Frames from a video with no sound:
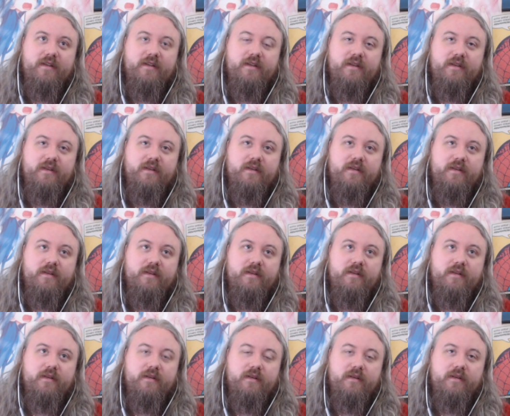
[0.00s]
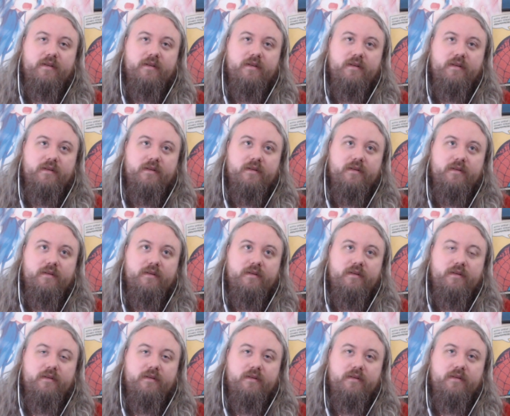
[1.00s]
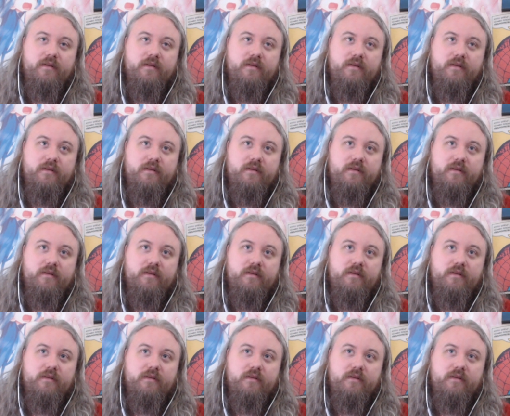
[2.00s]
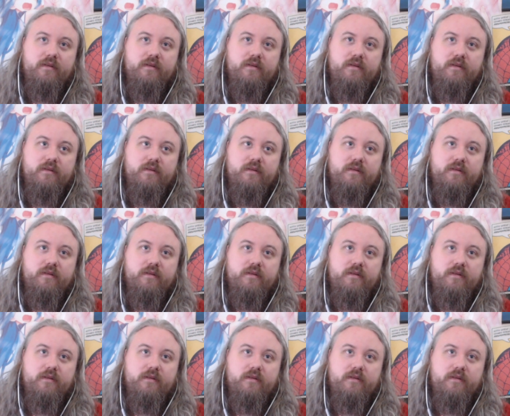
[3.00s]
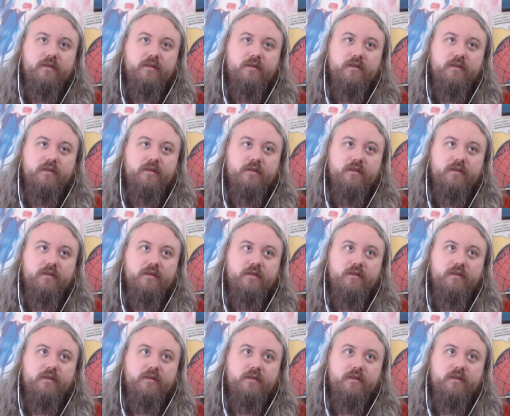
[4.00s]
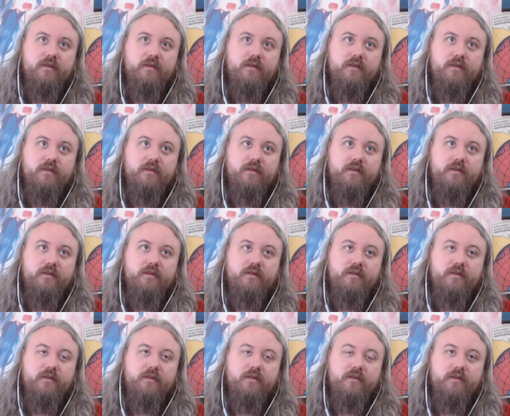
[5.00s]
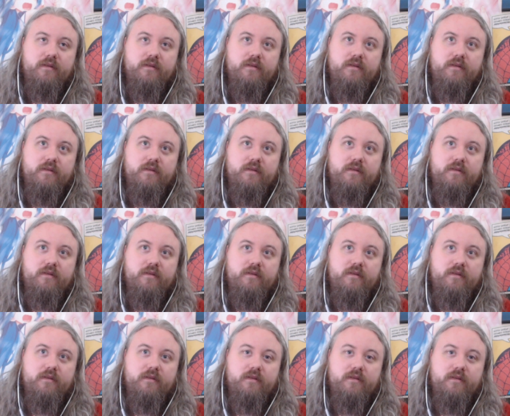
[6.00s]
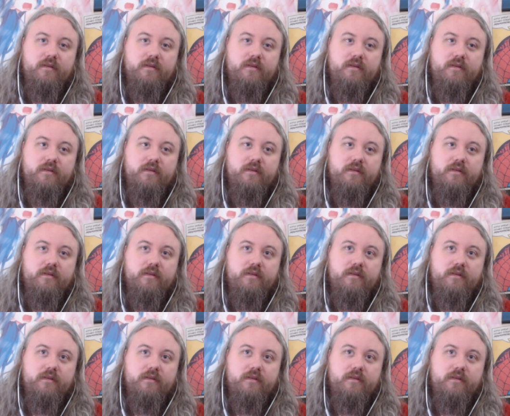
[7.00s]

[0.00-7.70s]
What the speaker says: No one is speaking in this clip.